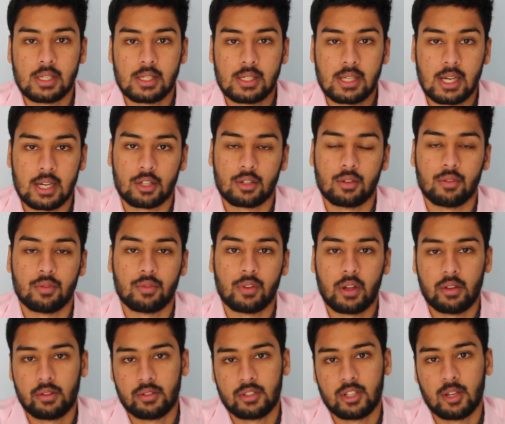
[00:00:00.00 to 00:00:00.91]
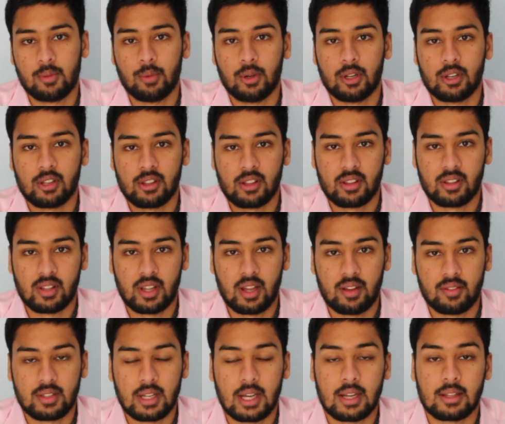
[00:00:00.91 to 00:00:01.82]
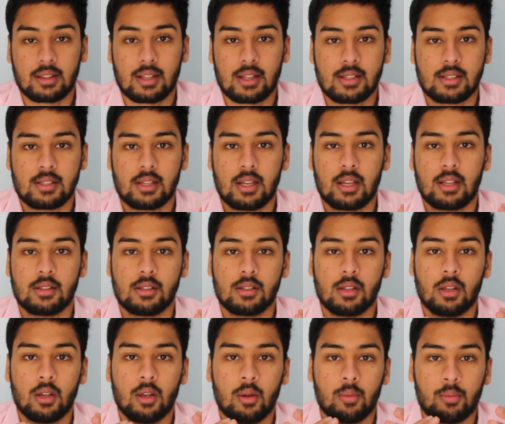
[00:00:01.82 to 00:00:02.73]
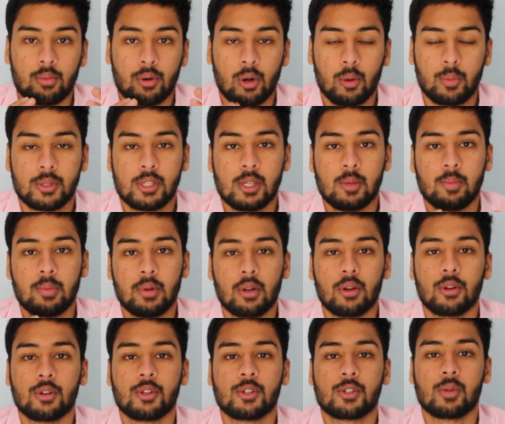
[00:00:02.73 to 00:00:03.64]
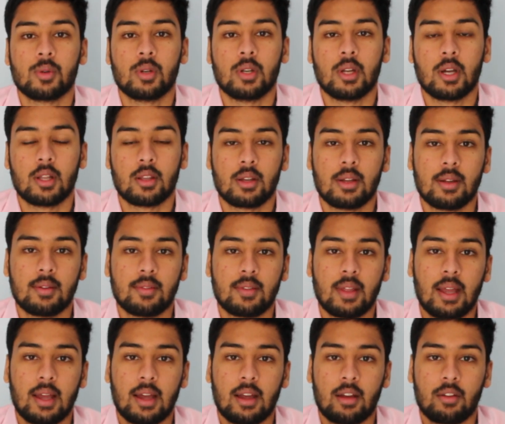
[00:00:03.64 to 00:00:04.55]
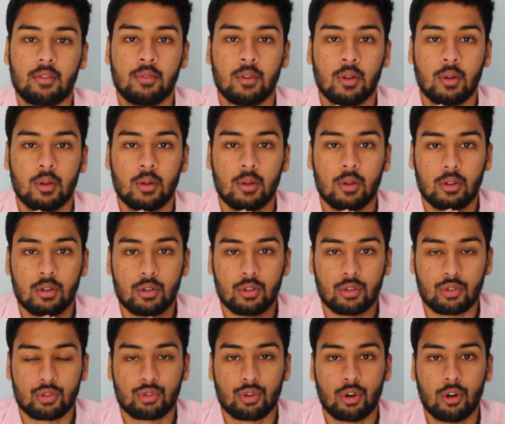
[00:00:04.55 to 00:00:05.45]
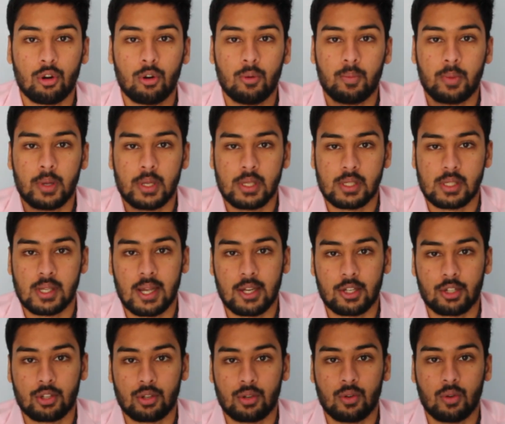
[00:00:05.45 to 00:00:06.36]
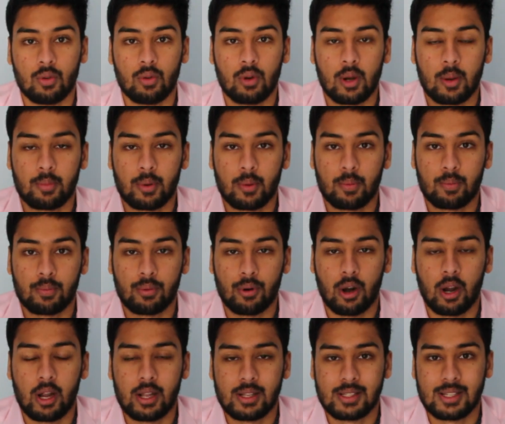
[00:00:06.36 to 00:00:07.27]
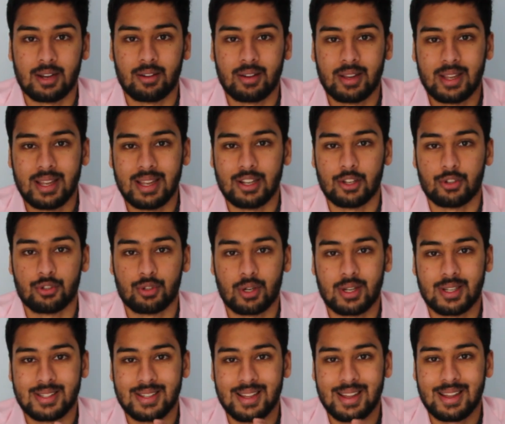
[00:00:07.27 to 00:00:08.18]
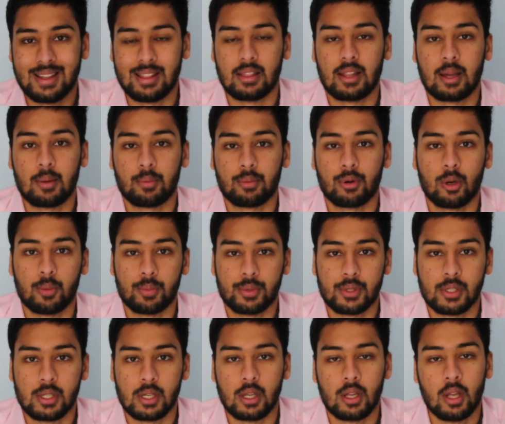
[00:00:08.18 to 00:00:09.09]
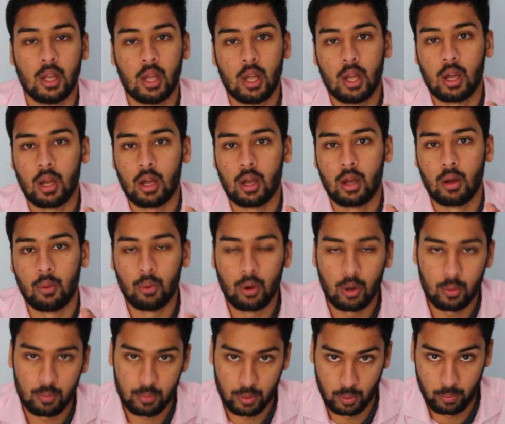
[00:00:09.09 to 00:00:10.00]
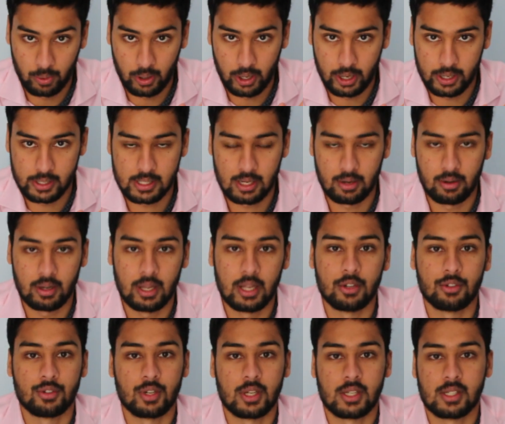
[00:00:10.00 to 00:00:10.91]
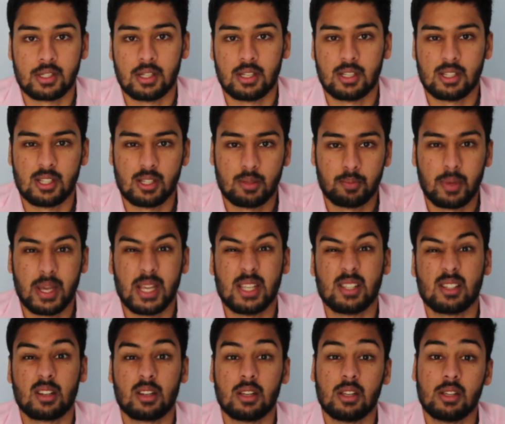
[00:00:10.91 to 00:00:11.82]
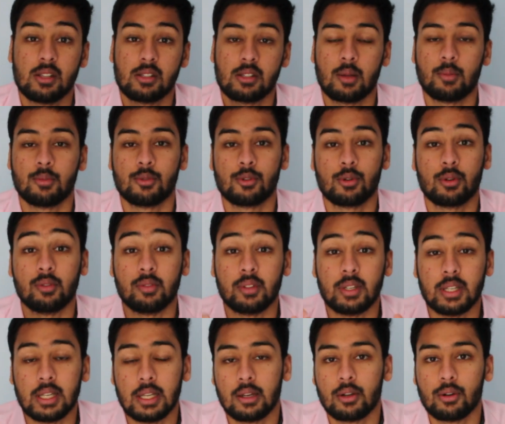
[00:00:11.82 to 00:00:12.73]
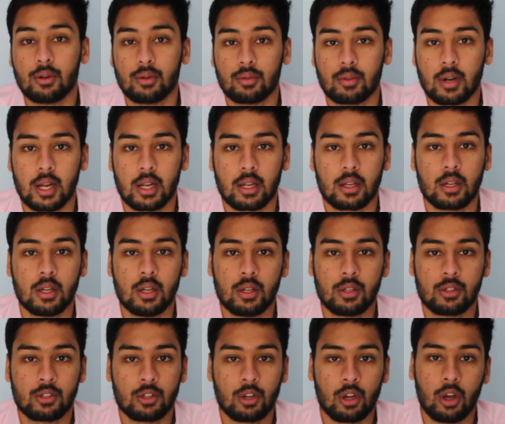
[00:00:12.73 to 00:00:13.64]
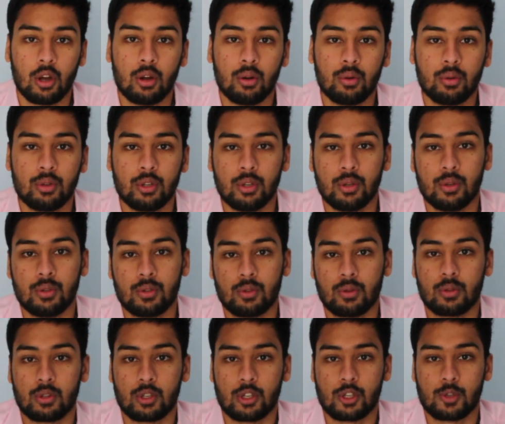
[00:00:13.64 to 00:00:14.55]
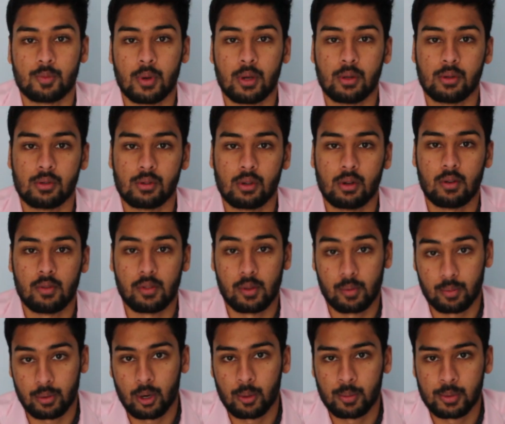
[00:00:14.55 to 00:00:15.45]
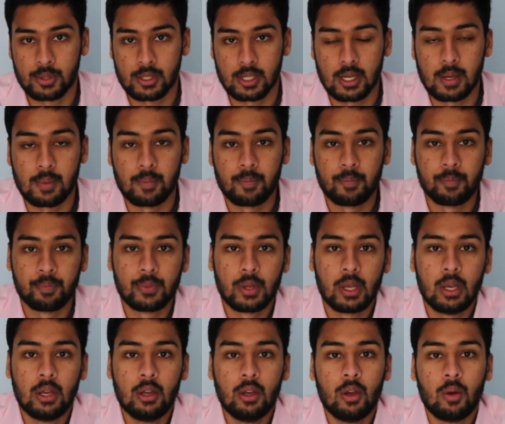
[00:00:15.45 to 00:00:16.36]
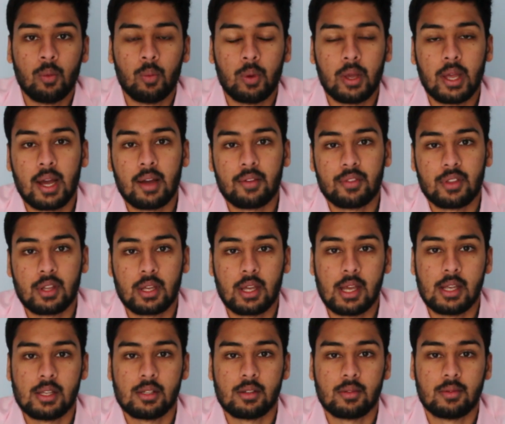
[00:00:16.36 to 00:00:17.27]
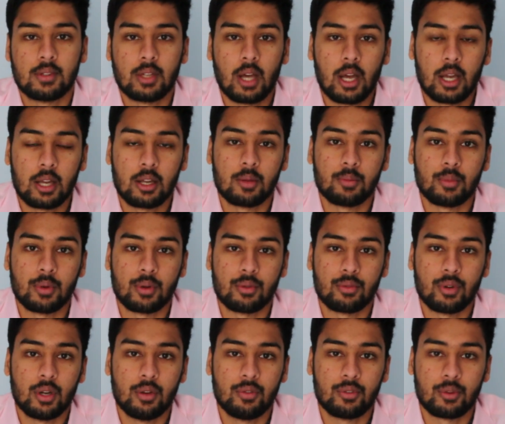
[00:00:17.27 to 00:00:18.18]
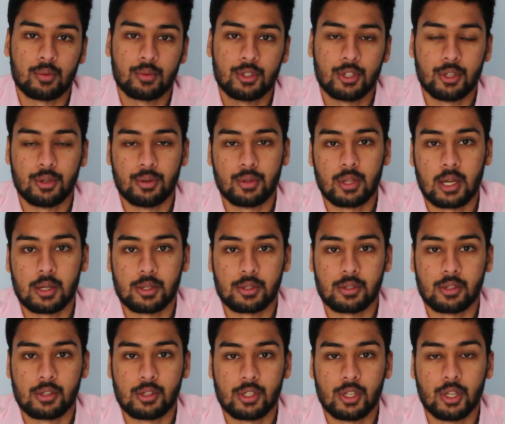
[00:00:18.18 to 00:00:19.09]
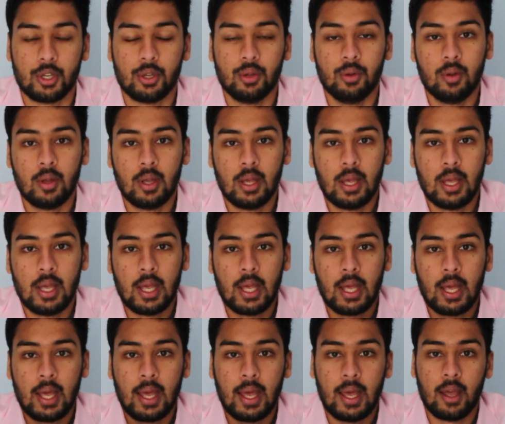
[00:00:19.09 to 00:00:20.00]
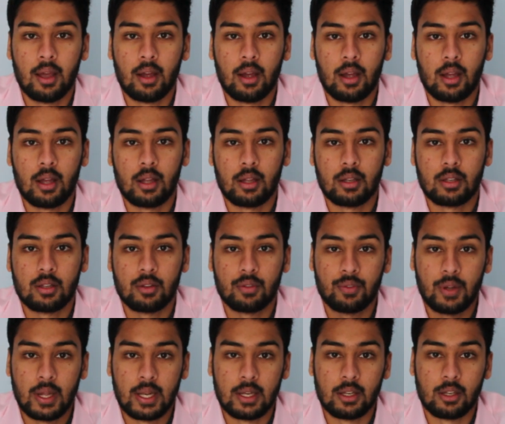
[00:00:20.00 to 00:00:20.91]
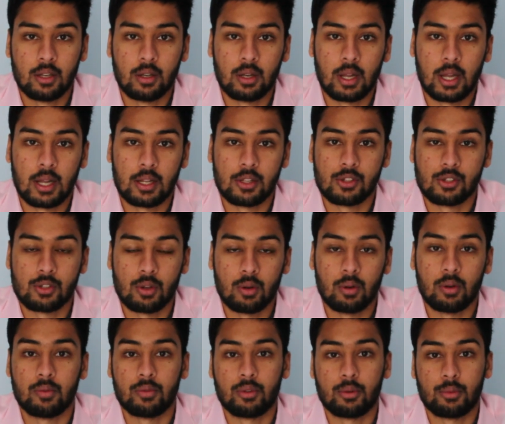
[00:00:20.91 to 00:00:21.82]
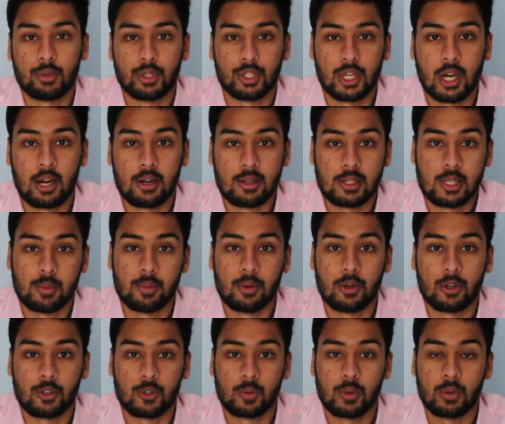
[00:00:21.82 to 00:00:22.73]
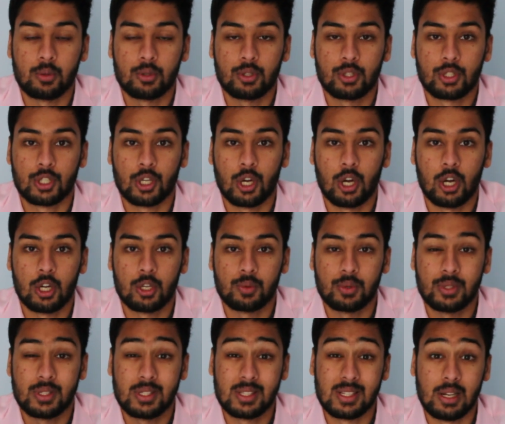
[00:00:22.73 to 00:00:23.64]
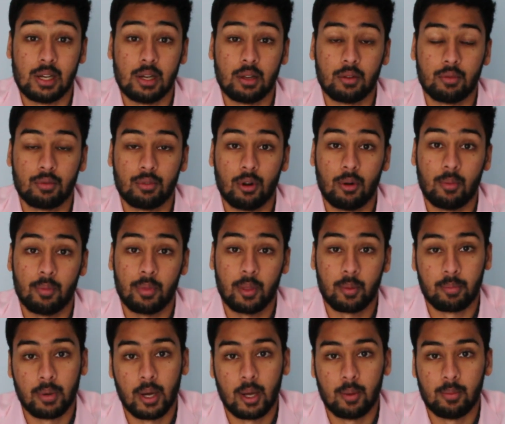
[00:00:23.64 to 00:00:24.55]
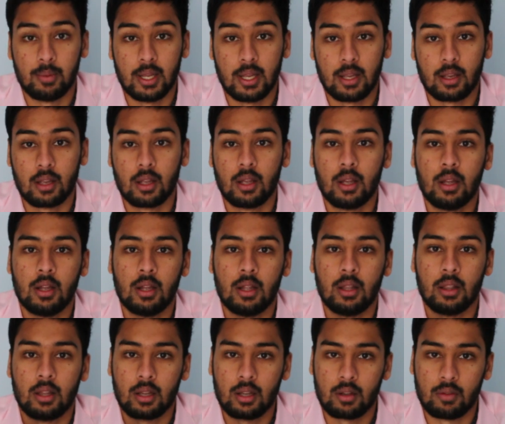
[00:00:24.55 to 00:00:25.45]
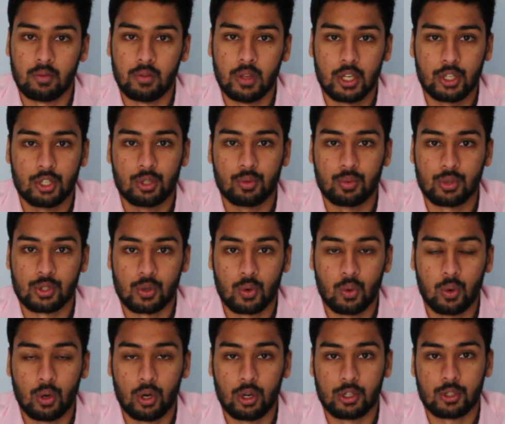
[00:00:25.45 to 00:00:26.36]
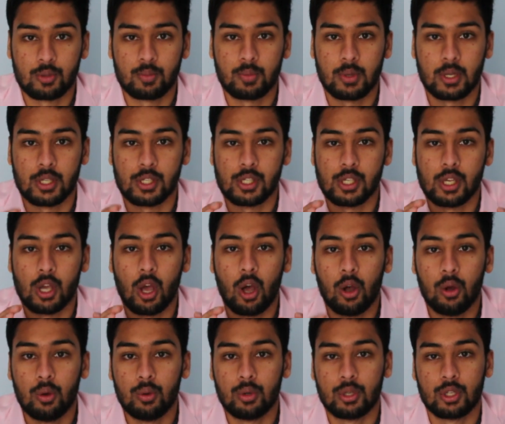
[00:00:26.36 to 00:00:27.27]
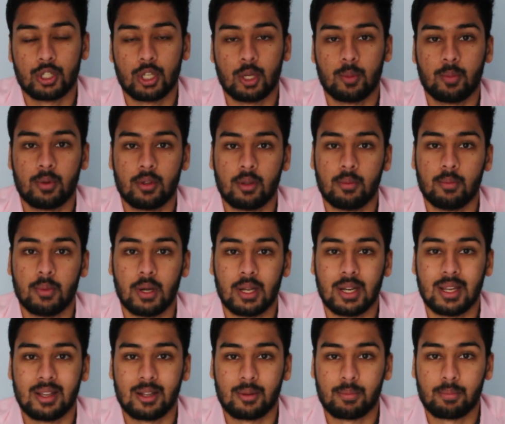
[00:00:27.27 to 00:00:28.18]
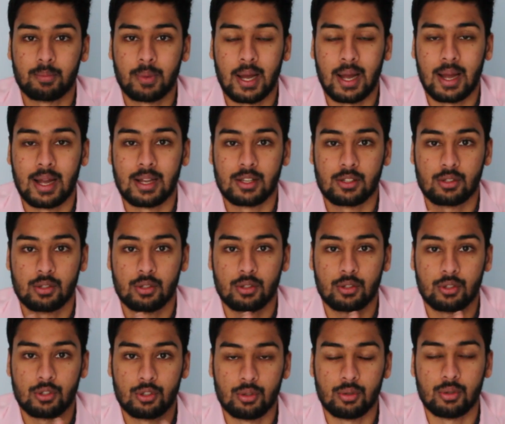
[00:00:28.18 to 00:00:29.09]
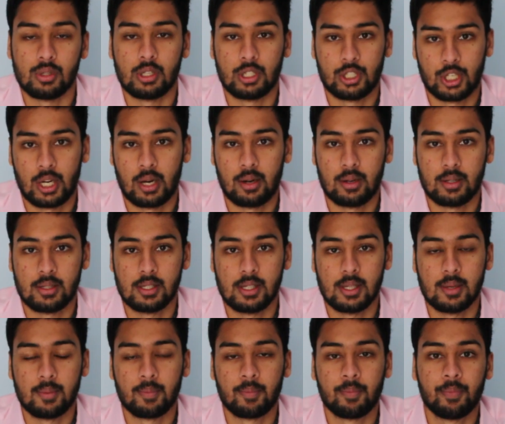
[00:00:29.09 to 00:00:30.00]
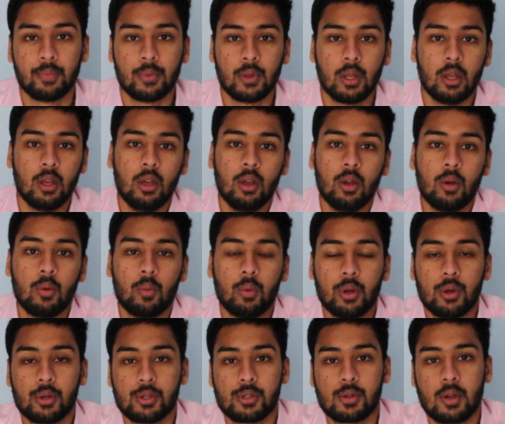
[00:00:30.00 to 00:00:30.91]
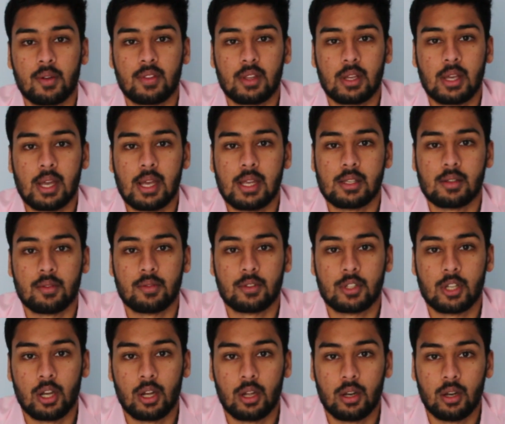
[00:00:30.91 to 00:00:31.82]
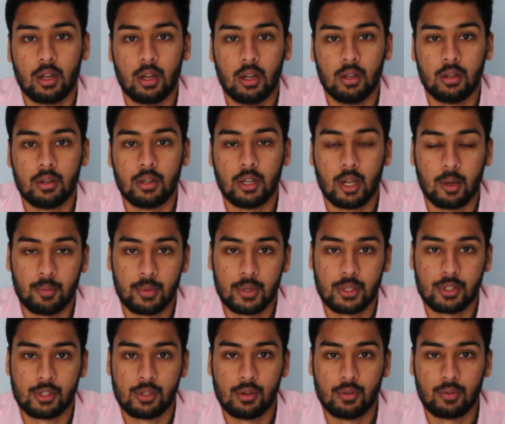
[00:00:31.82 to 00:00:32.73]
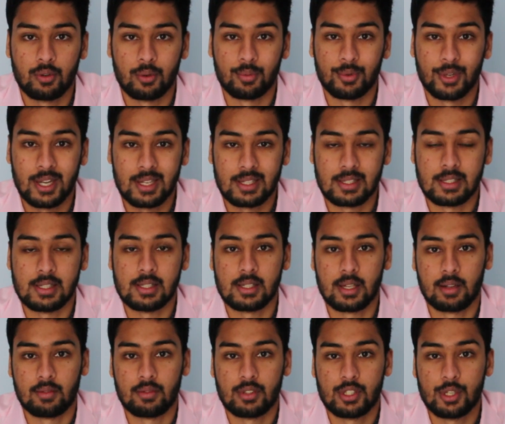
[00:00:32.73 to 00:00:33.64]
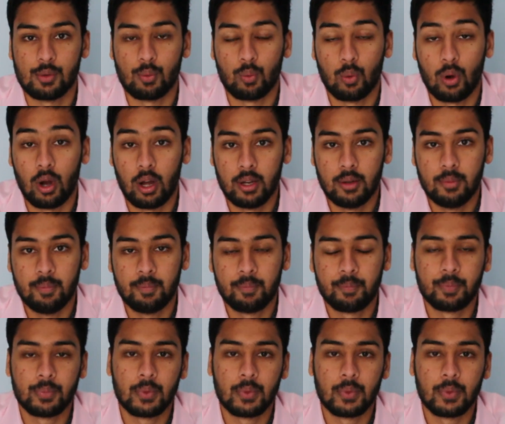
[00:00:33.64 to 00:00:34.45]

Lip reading: at Section 5 Sub 1 of the Theft Act that says property belongs to another if they have control, possession or a proprietary interest in that property. What proprietary interest is basically some sort of legal right to own, use or dispose of the property. We have the case of Dyke and Monroe from 2002. Here, a defendant had stolen from a charity box but was charged with stealing from the public, and the conviction was quashed because the ownership of the money had passed to the charity. We also have the case of Turner, number 2 from 1971.